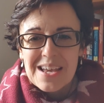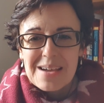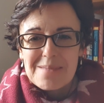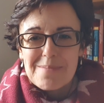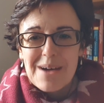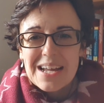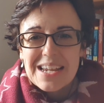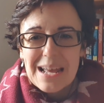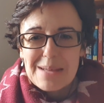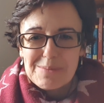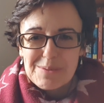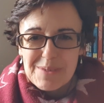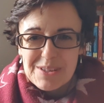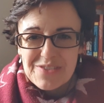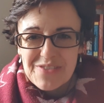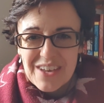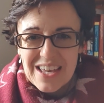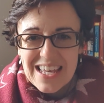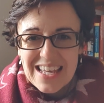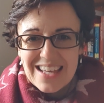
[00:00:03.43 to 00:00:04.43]
My name's Miss
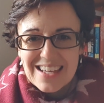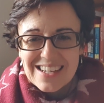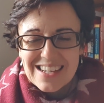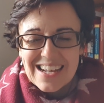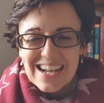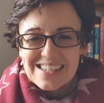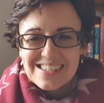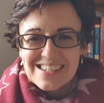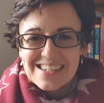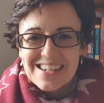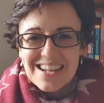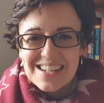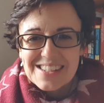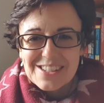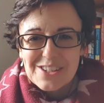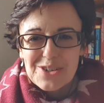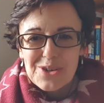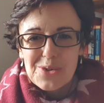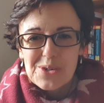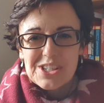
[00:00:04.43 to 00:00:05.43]
V and I'd like
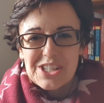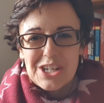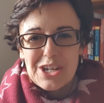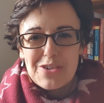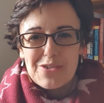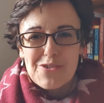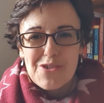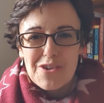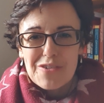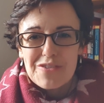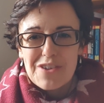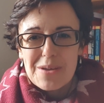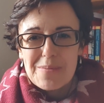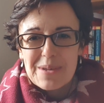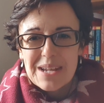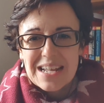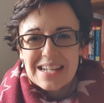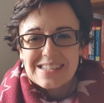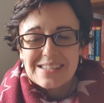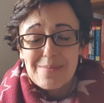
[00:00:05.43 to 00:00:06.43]
to talk to you for a few
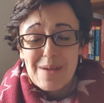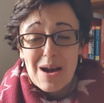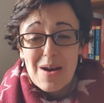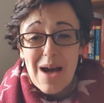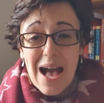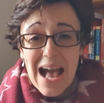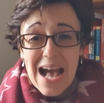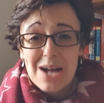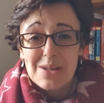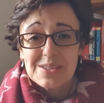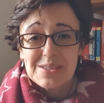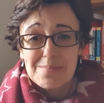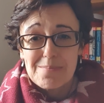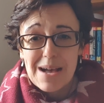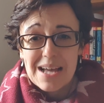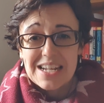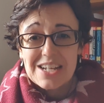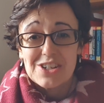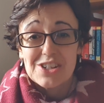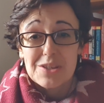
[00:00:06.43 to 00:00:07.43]
minutes about how to
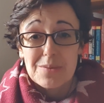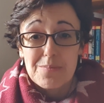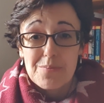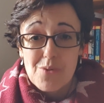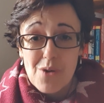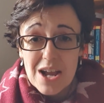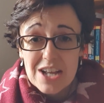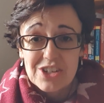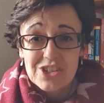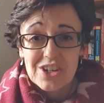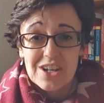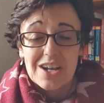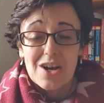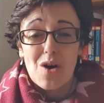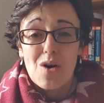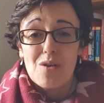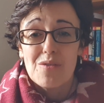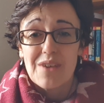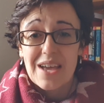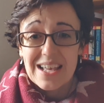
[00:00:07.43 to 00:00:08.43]
manage the pressure
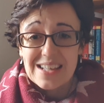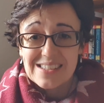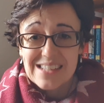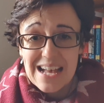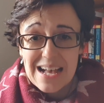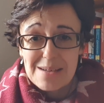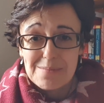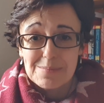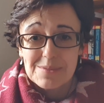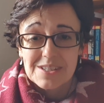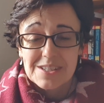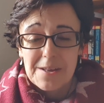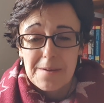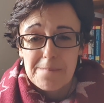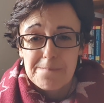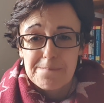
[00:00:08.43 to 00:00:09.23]
of exams.